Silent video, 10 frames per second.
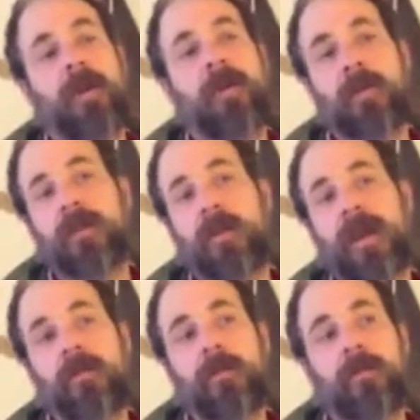might run the
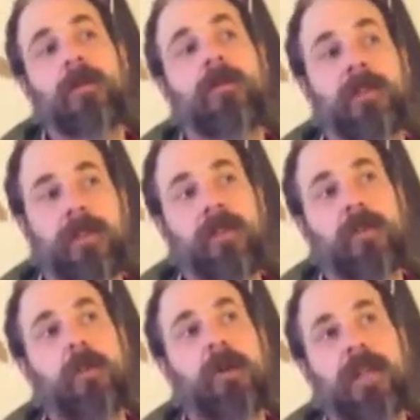power pool, which
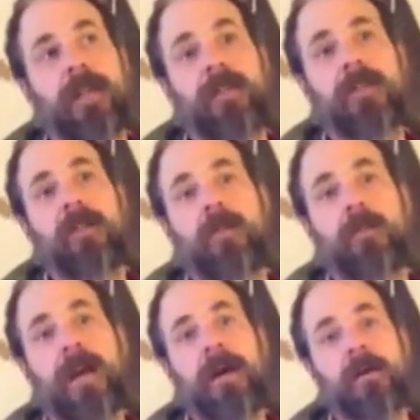coordinates all the
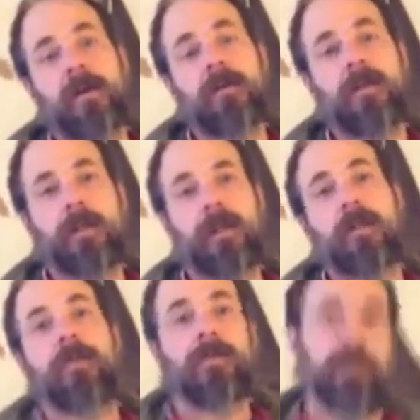power, you know,
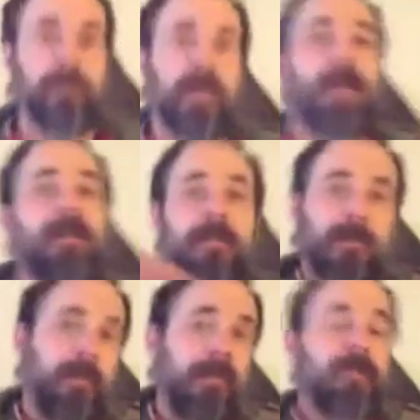going from Canada
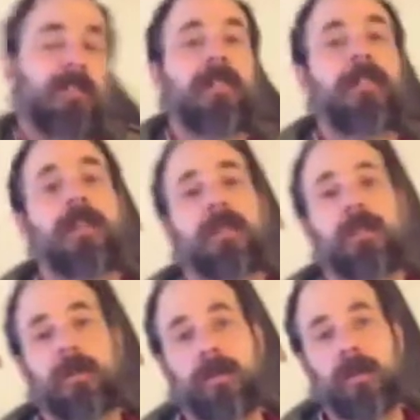to New York City and
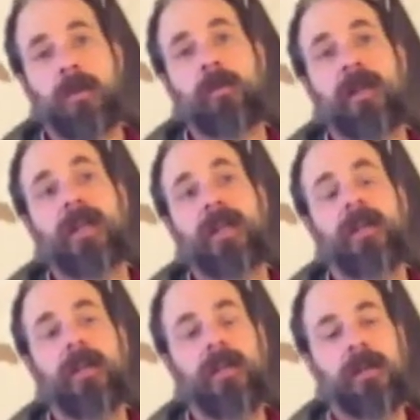all to the grid.
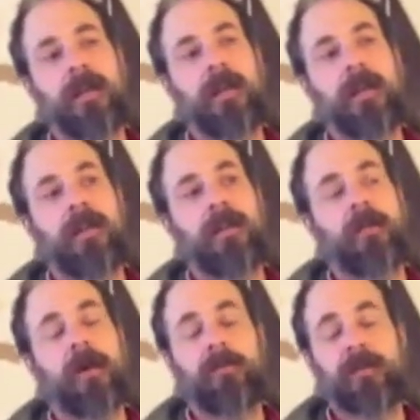They
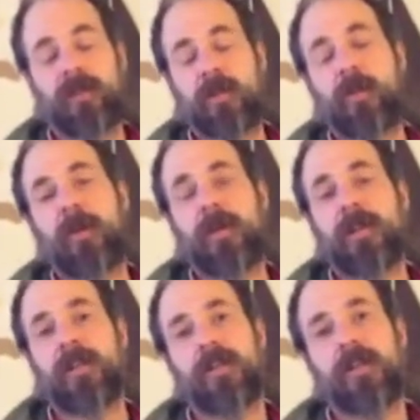feed the grid.
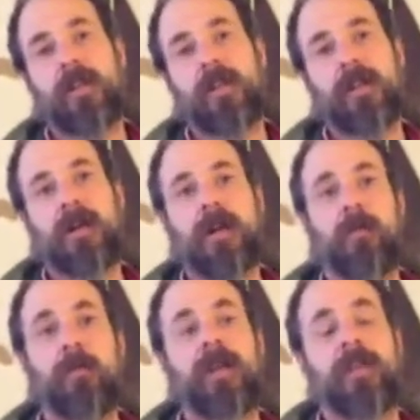Storage,
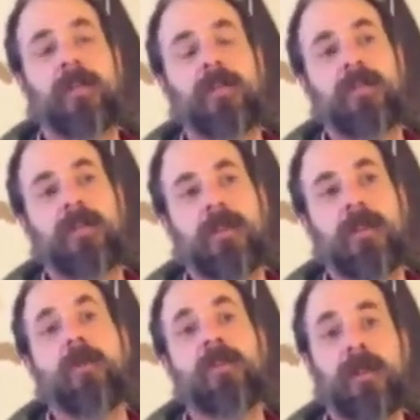um, when there's Oh.
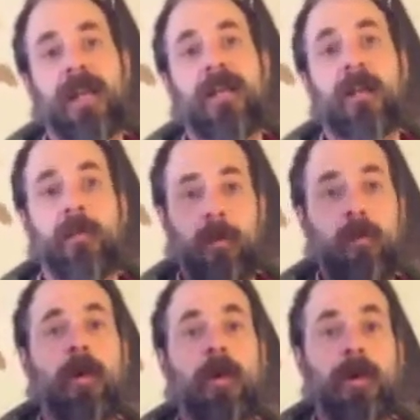low demand, they pump
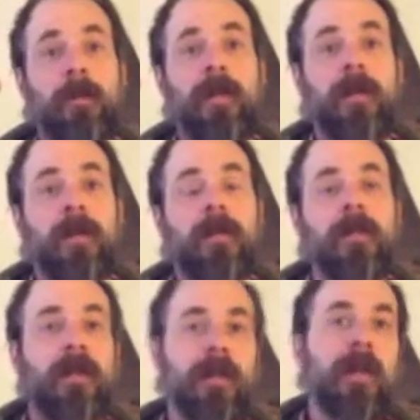water uphill,
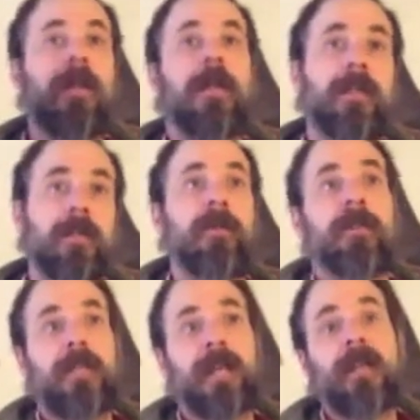and like during
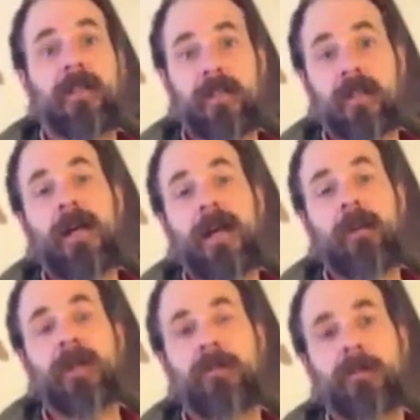the day in July,
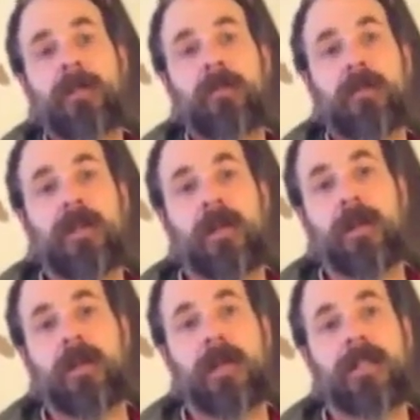when everybody's running
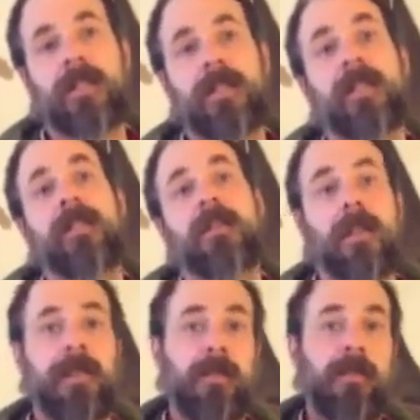their AC,
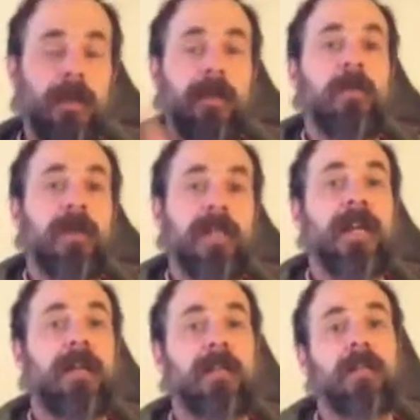they let it run
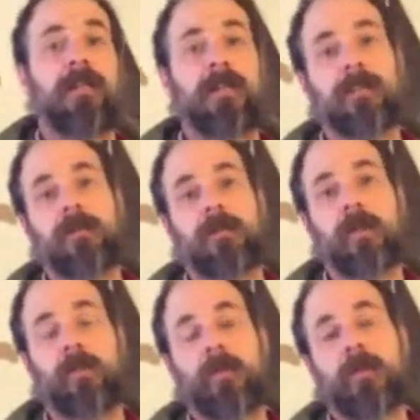downhill
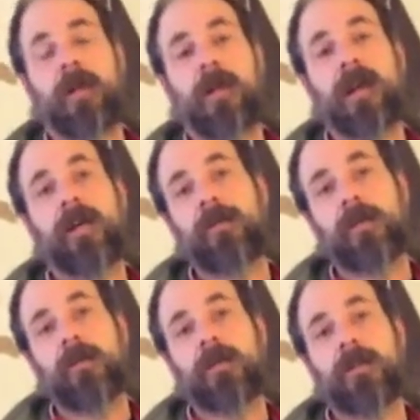through uh, hydro
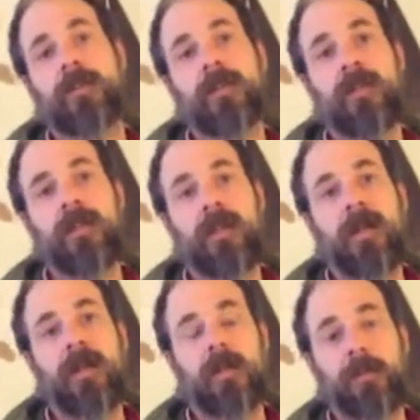turbines,
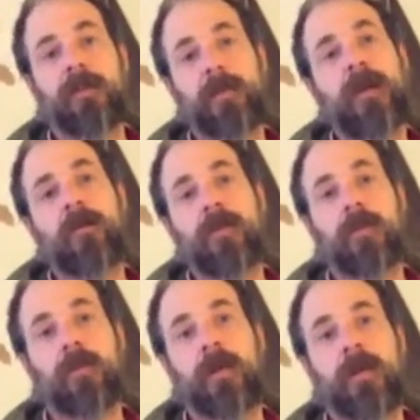and it puts power in
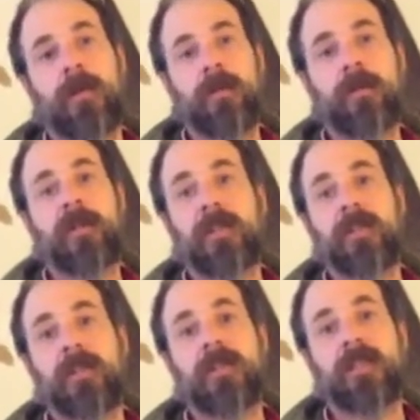the grid. But
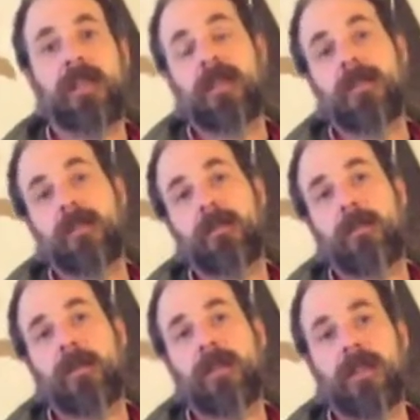it's a state. It's
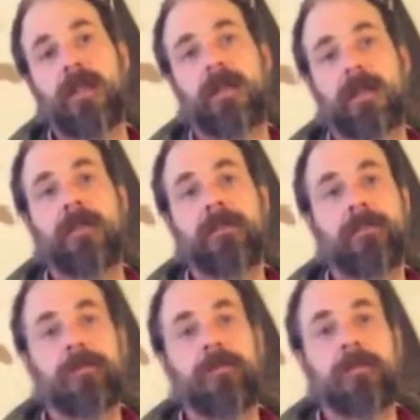part of the state.
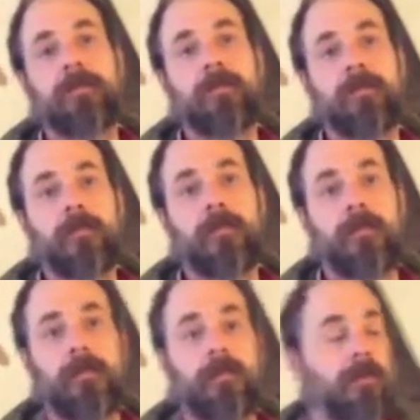So it's NYSERDA? like,
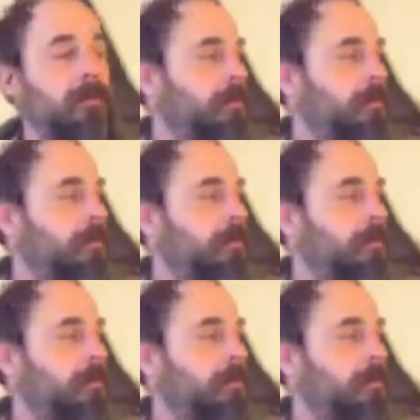but it,